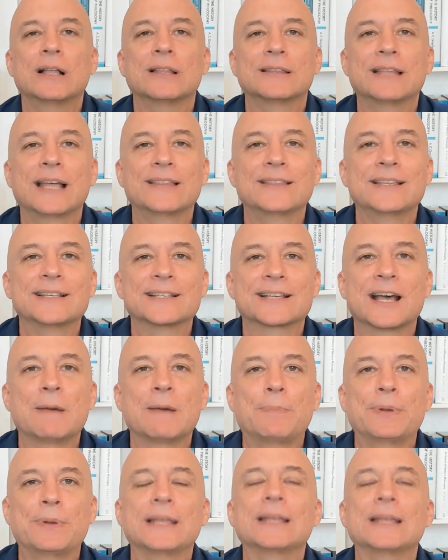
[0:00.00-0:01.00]
than this
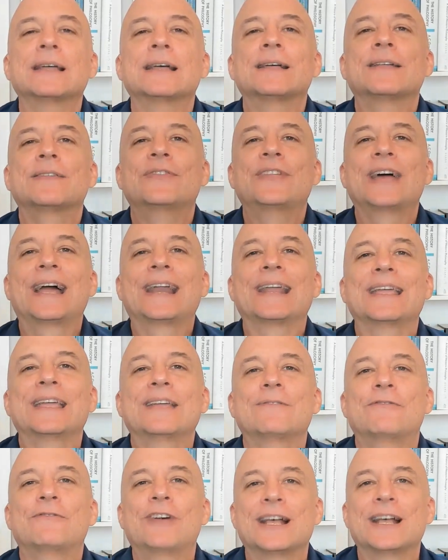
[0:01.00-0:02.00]
company that
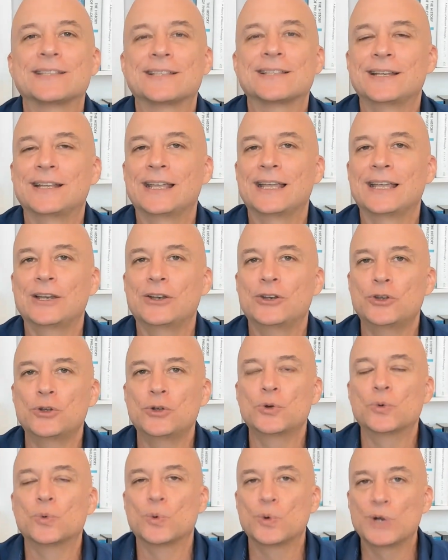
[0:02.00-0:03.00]
invested in
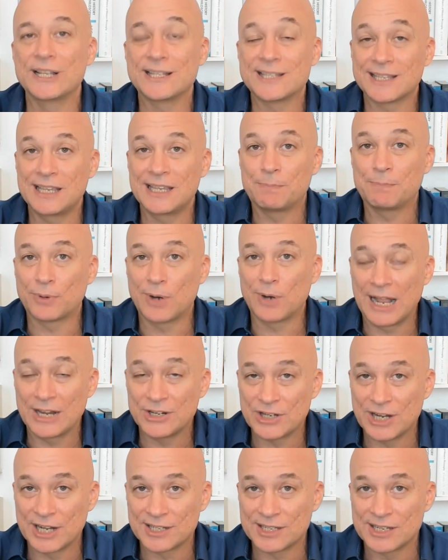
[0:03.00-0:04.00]
new risky
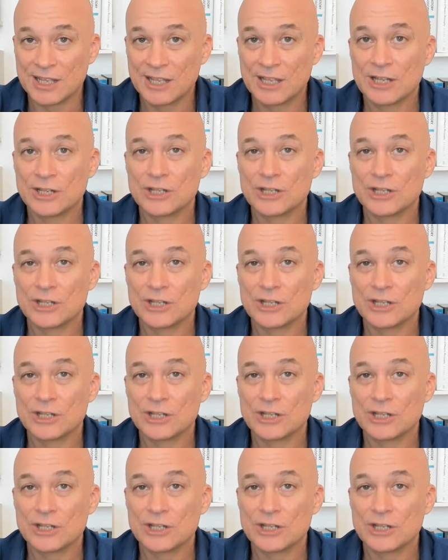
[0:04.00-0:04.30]
projects,